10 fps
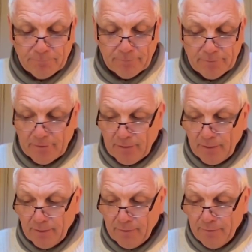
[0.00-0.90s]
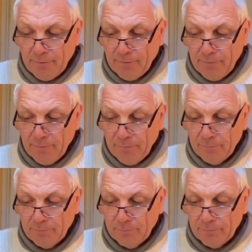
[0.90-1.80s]

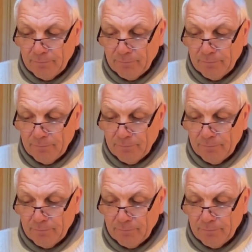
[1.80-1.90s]
[no speech]